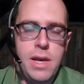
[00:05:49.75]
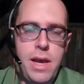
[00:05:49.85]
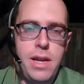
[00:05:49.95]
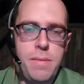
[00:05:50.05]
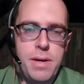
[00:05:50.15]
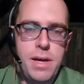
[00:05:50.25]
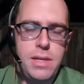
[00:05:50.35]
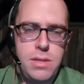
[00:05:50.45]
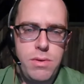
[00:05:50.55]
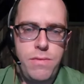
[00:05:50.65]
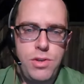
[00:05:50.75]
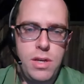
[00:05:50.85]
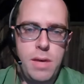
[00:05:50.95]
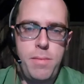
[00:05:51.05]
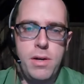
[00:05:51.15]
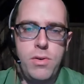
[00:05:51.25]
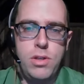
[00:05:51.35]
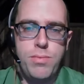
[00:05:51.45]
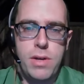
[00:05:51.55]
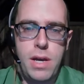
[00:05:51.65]
In El Maghazi refugee camp, Al
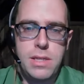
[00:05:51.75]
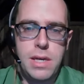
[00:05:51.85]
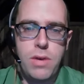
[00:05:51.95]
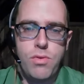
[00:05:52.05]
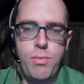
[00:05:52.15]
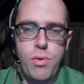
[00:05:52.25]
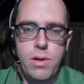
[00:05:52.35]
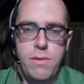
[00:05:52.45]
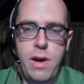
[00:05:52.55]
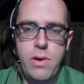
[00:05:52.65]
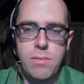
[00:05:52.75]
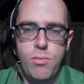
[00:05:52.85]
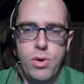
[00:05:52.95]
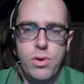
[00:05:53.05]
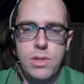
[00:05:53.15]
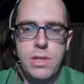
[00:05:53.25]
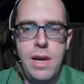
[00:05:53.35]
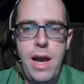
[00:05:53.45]
Quds brigades again reported firing mortars